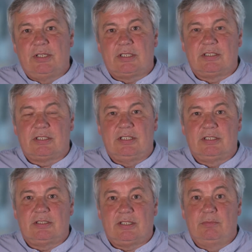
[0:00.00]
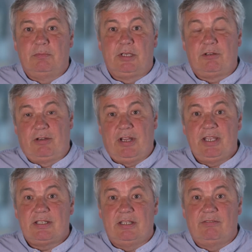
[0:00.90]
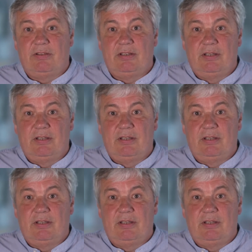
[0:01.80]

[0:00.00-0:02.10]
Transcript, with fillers: exercises can be creative.